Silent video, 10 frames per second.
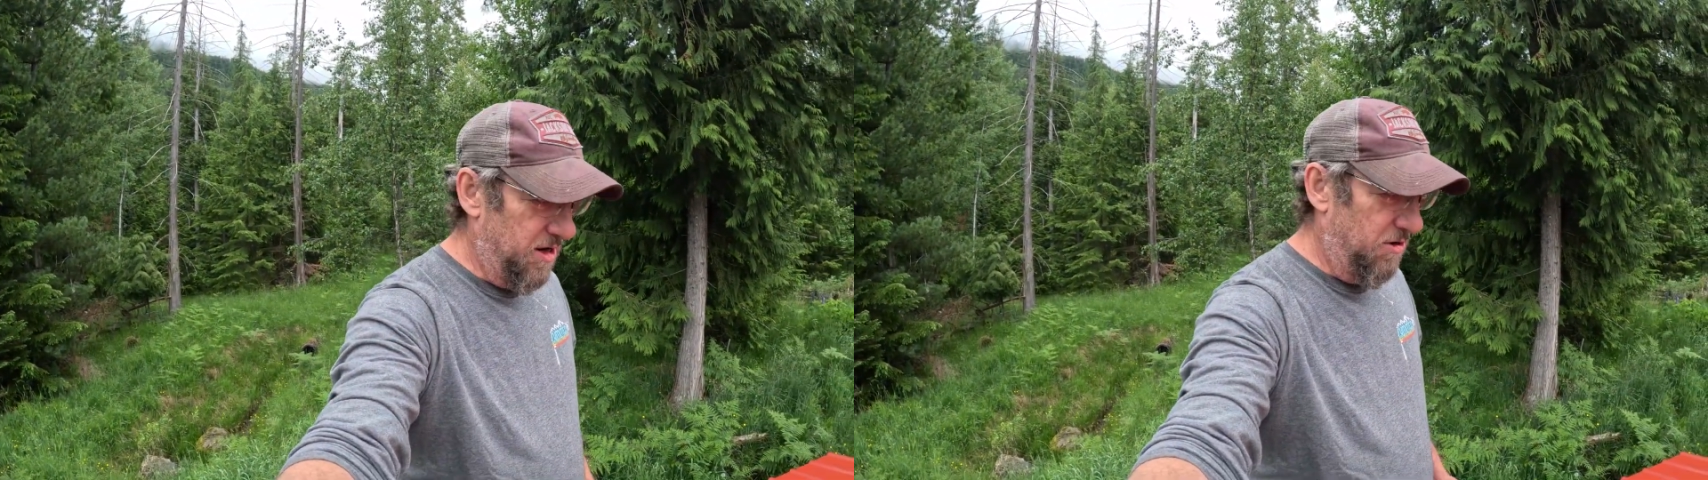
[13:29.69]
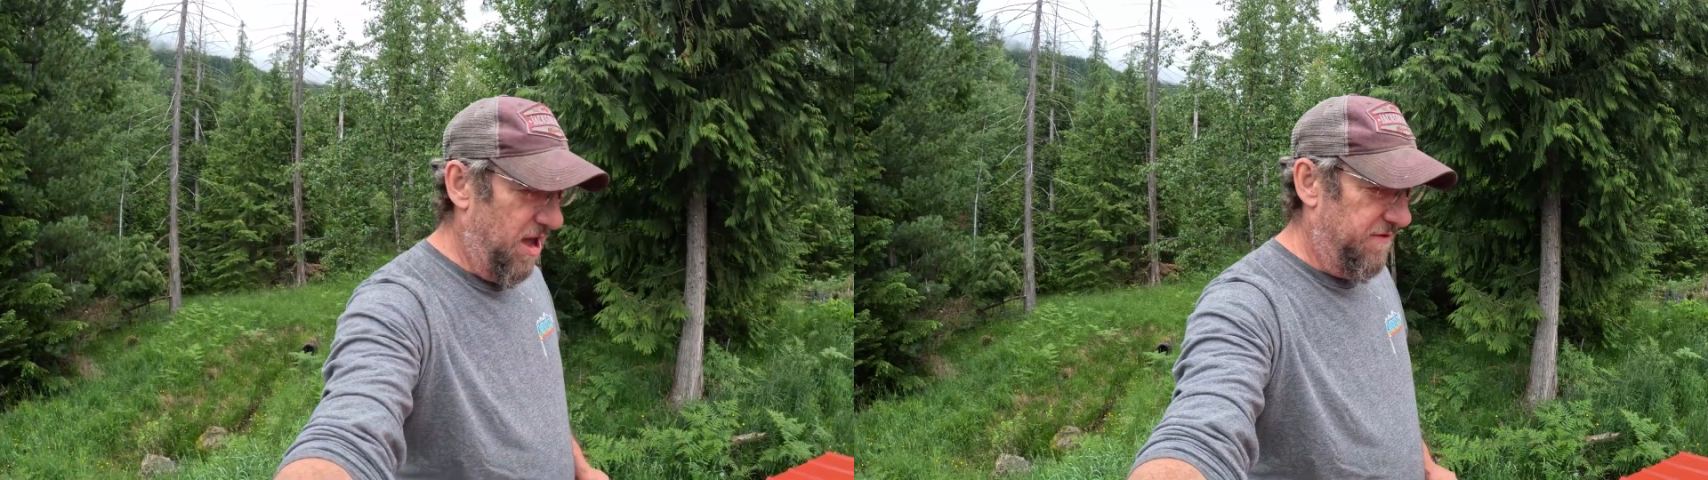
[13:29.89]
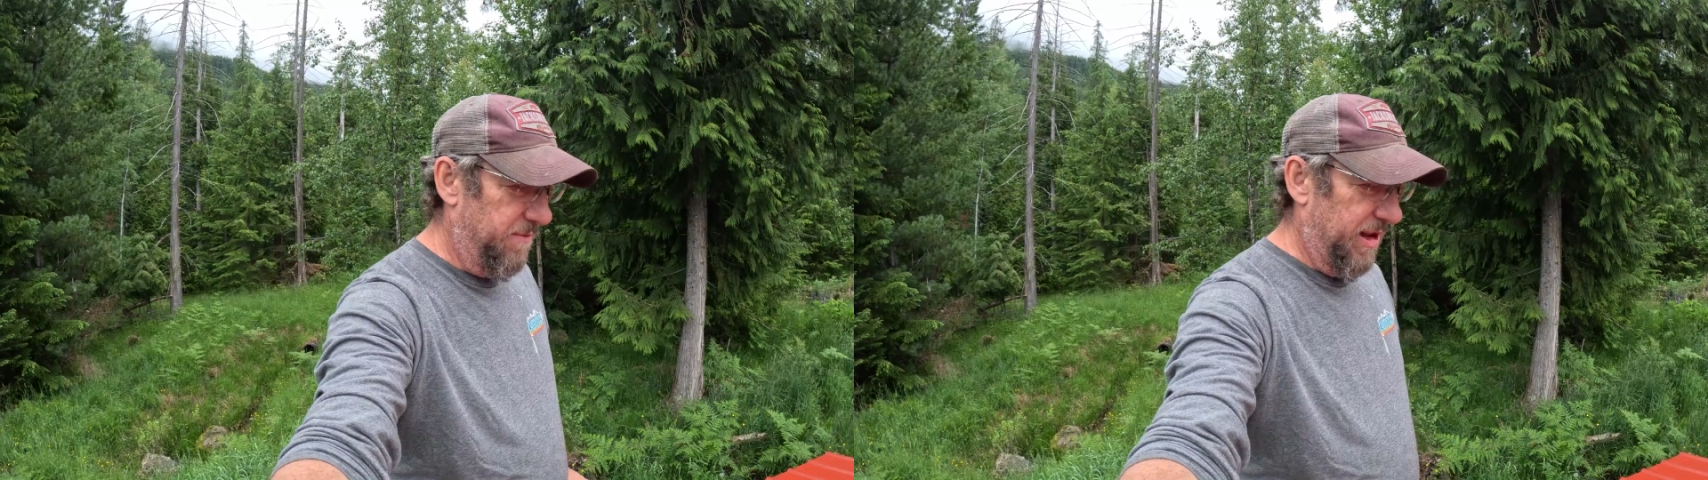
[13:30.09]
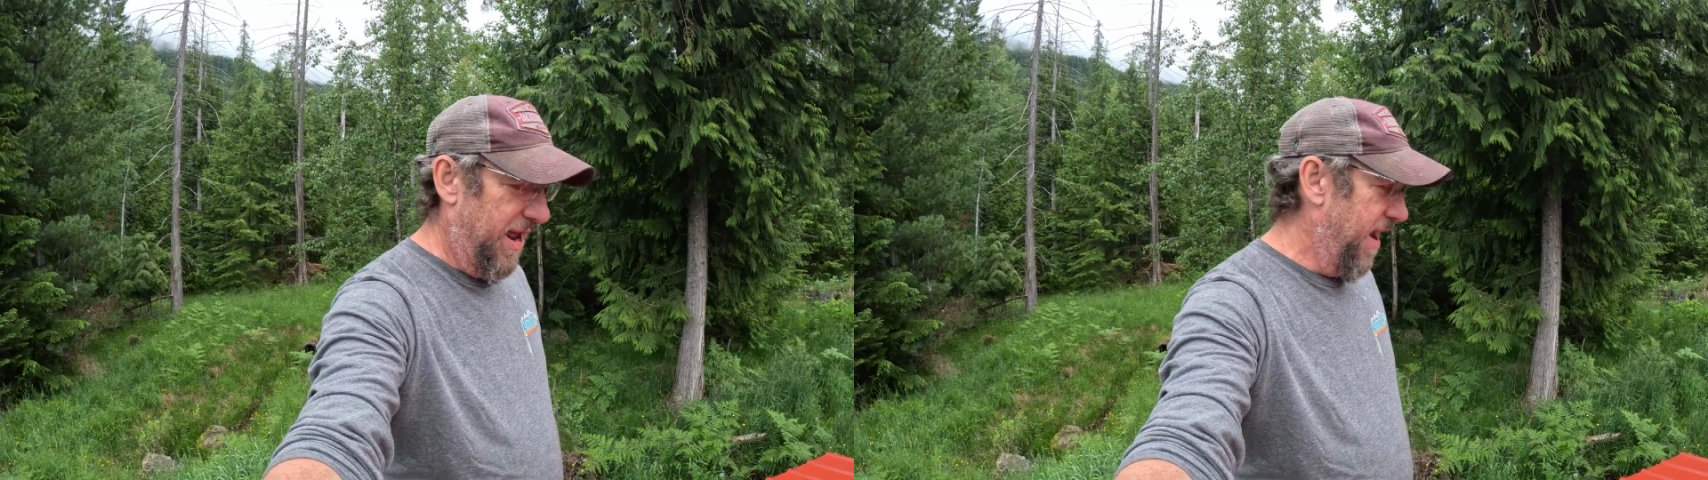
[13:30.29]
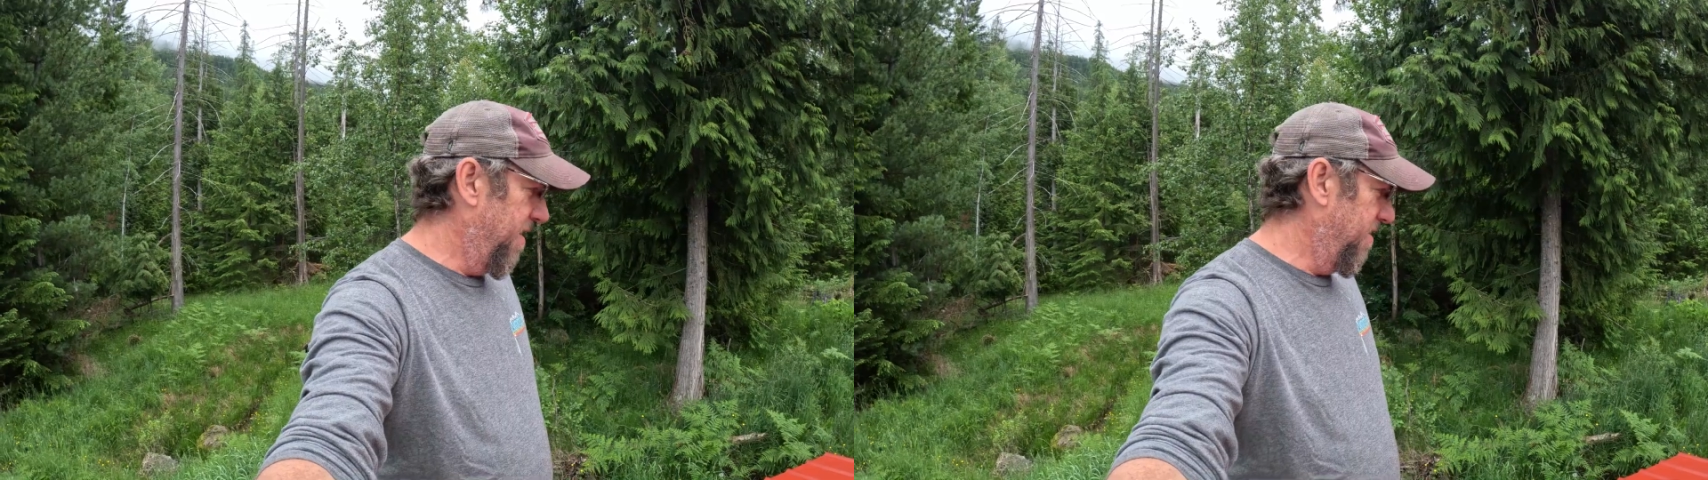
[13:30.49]
can do that from the
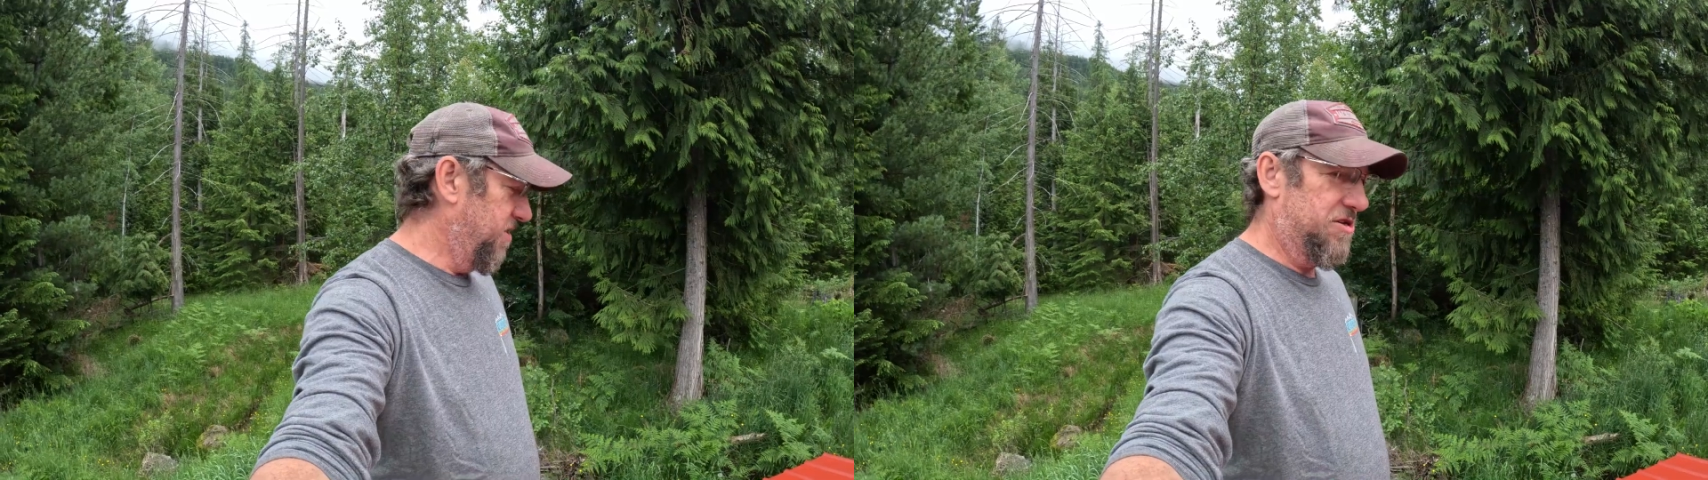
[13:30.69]
ladder,